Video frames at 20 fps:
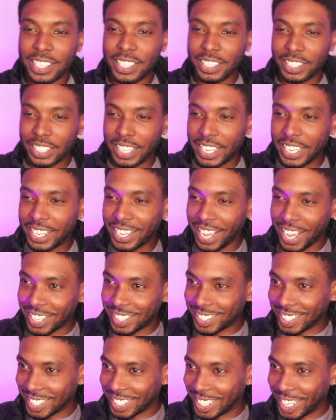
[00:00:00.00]
Ye got
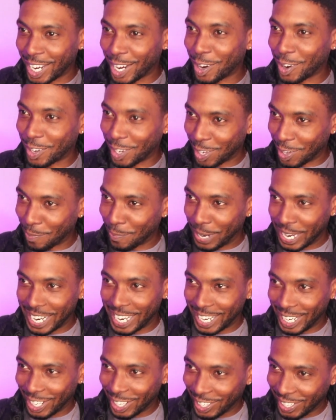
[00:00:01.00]
security
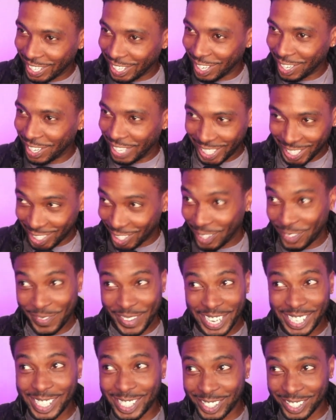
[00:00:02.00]
by her yo,
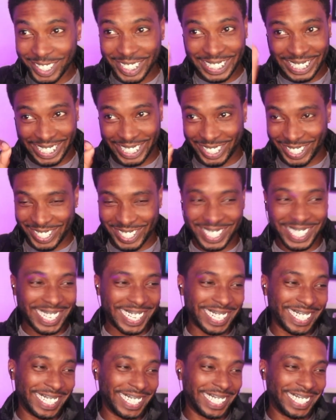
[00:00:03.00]
make sure she don't
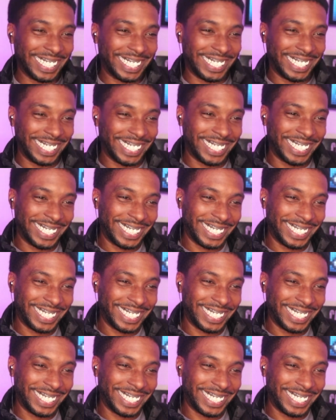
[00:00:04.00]
say nothing.